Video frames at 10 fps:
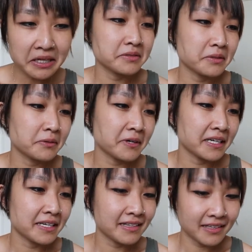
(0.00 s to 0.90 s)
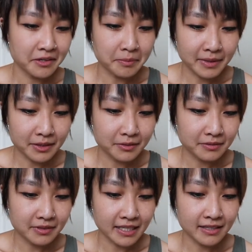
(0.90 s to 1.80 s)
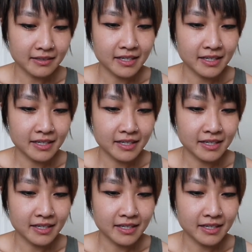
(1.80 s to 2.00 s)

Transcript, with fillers: So anything about like